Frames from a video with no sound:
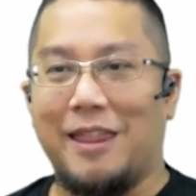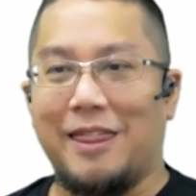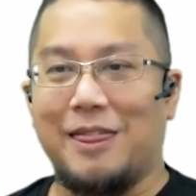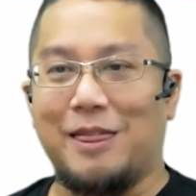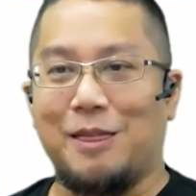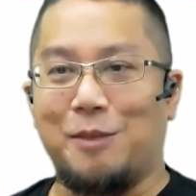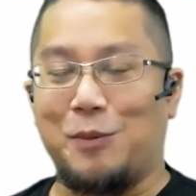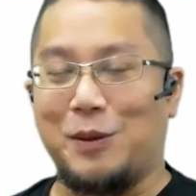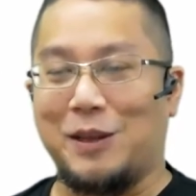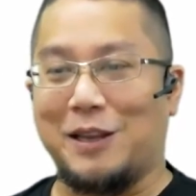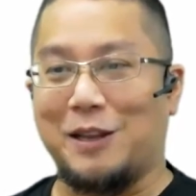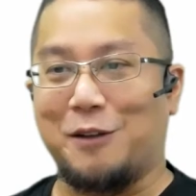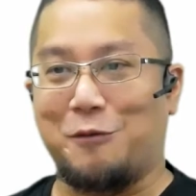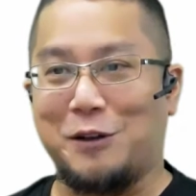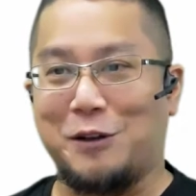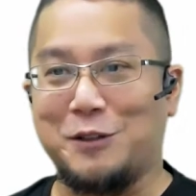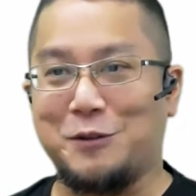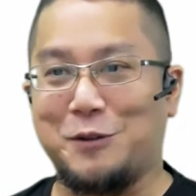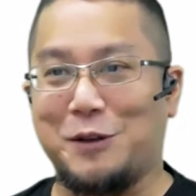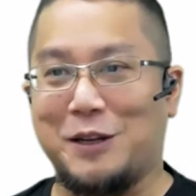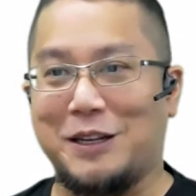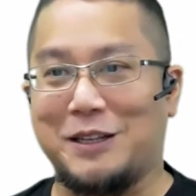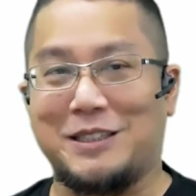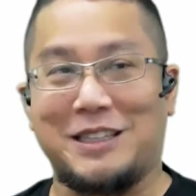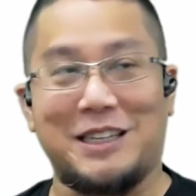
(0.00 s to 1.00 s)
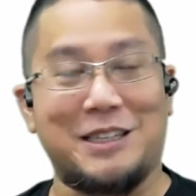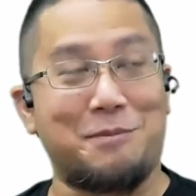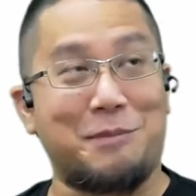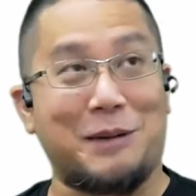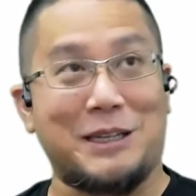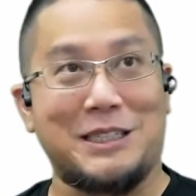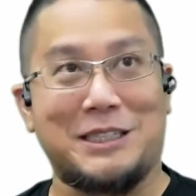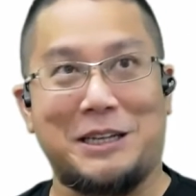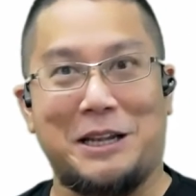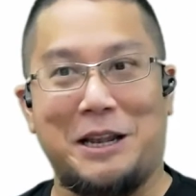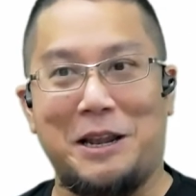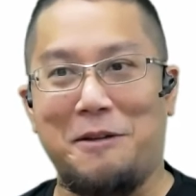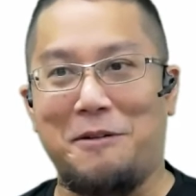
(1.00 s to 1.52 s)
With the green screen, it's just
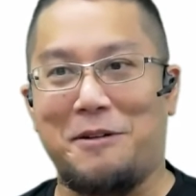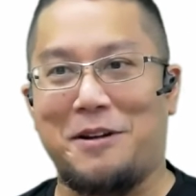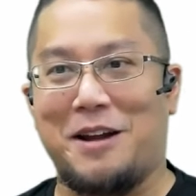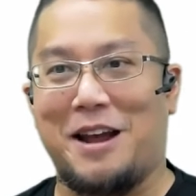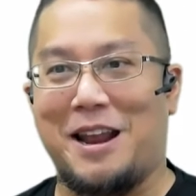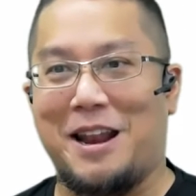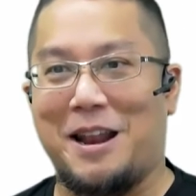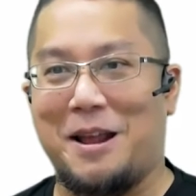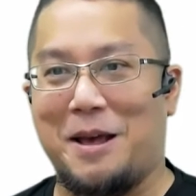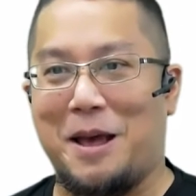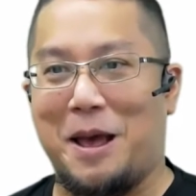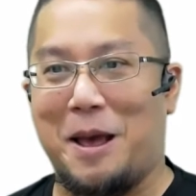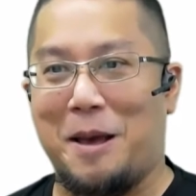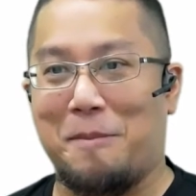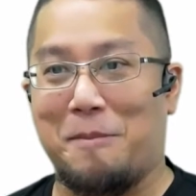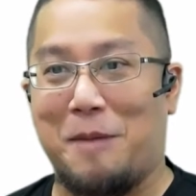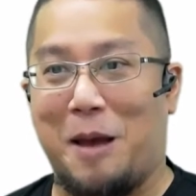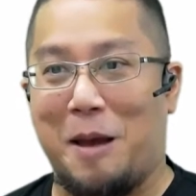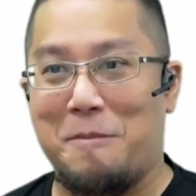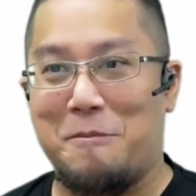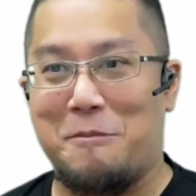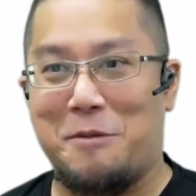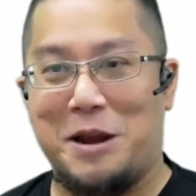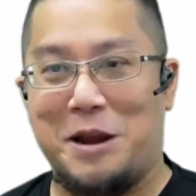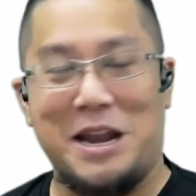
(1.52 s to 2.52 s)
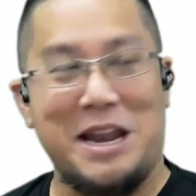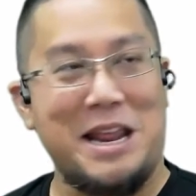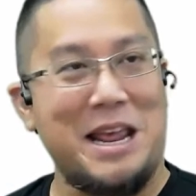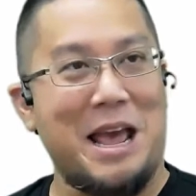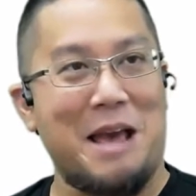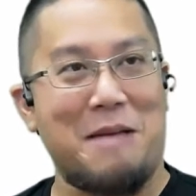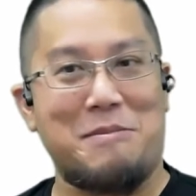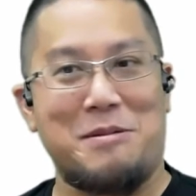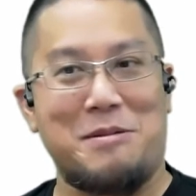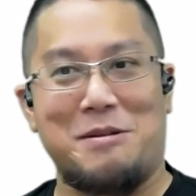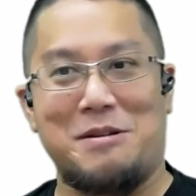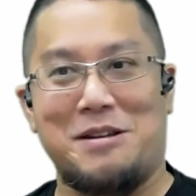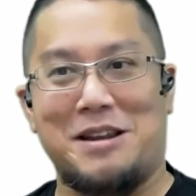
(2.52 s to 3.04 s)
much clearer, and I'm really
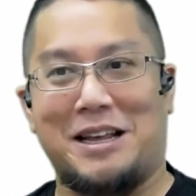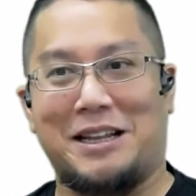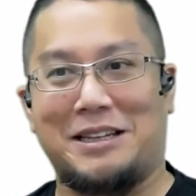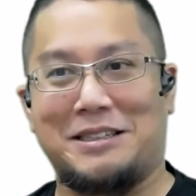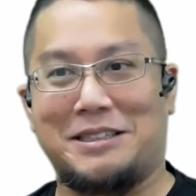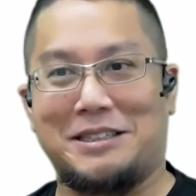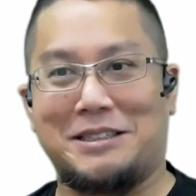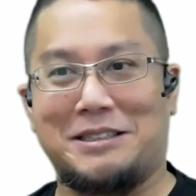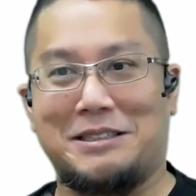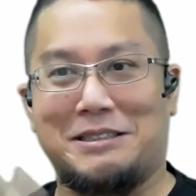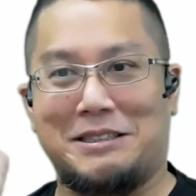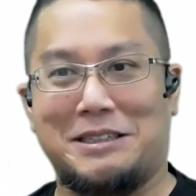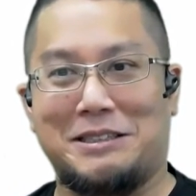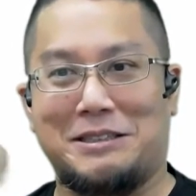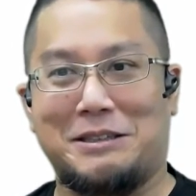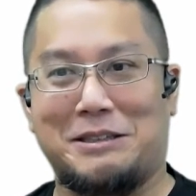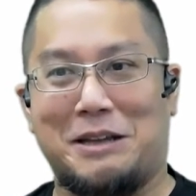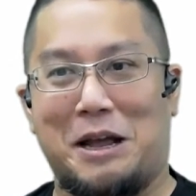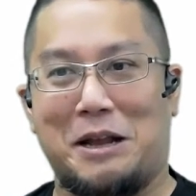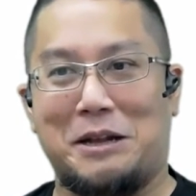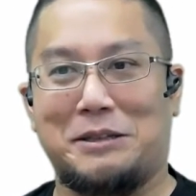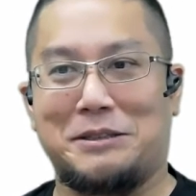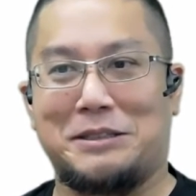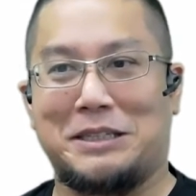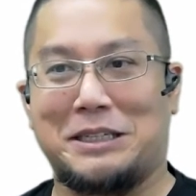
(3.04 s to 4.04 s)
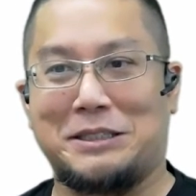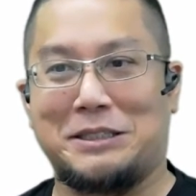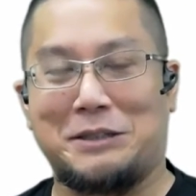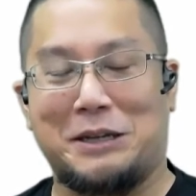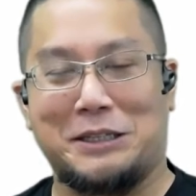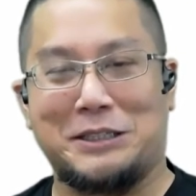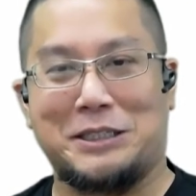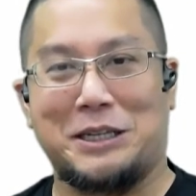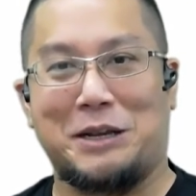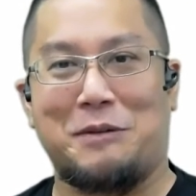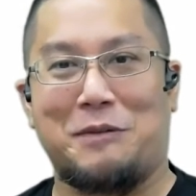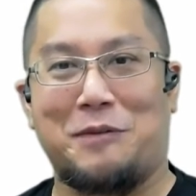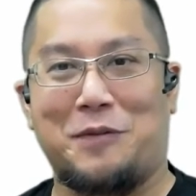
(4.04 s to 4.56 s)
happy with that. Just thought
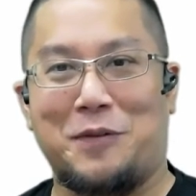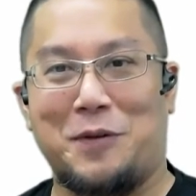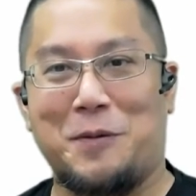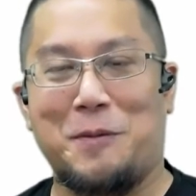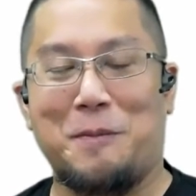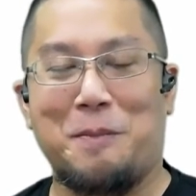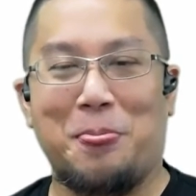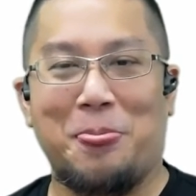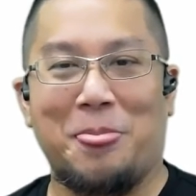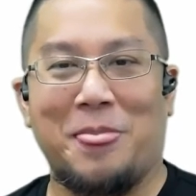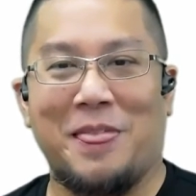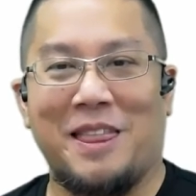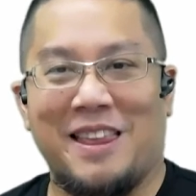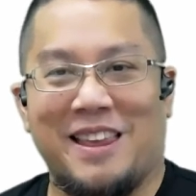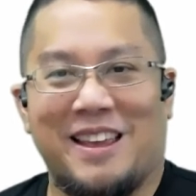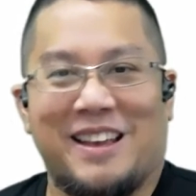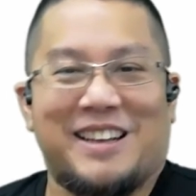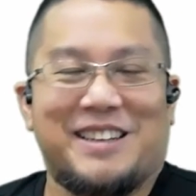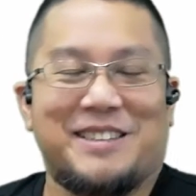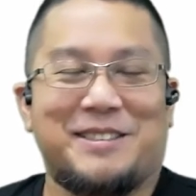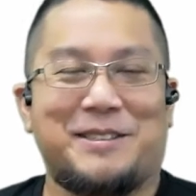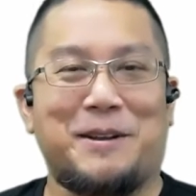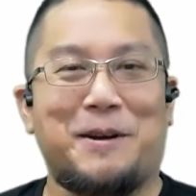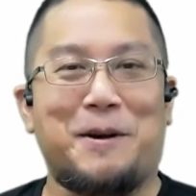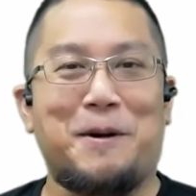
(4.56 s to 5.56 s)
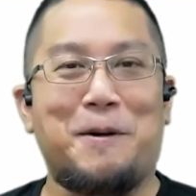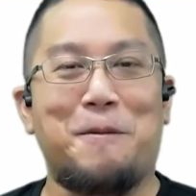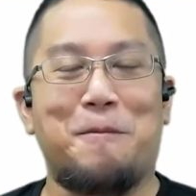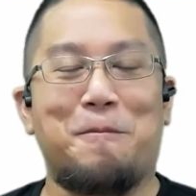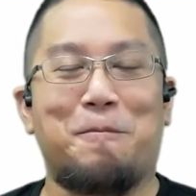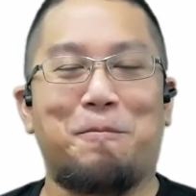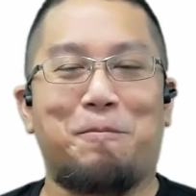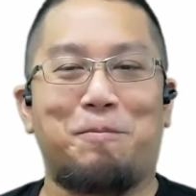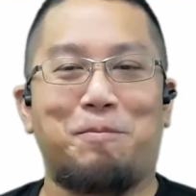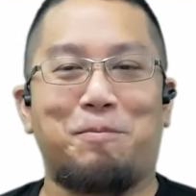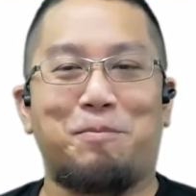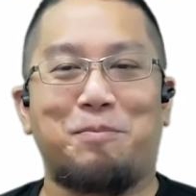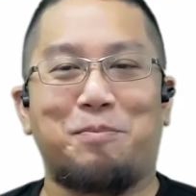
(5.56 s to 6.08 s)
I'd share with you. So